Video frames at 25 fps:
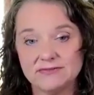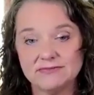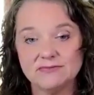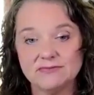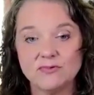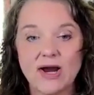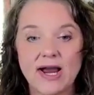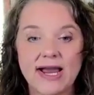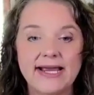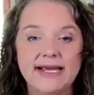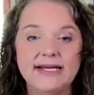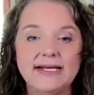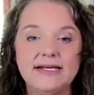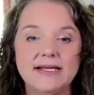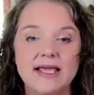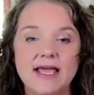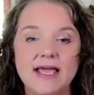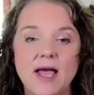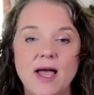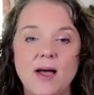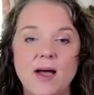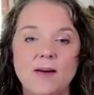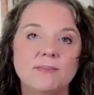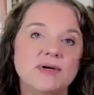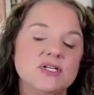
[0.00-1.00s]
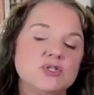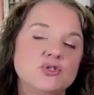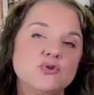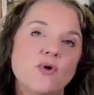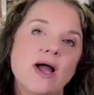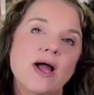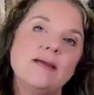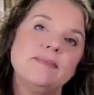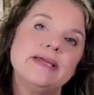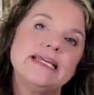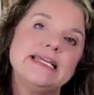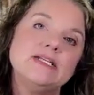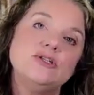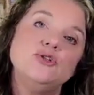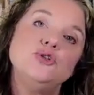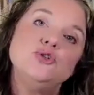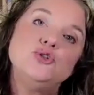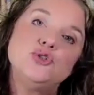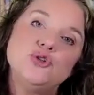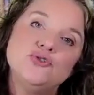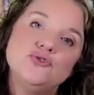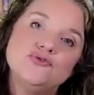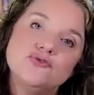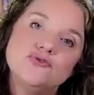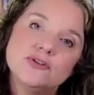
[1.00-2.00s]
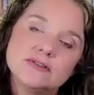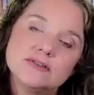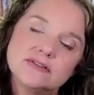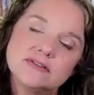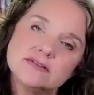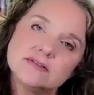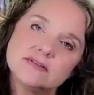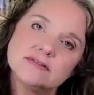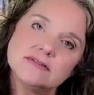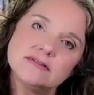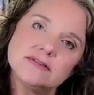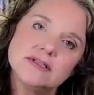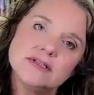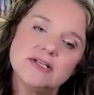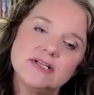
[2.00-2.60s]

right? But do I mean juvenile?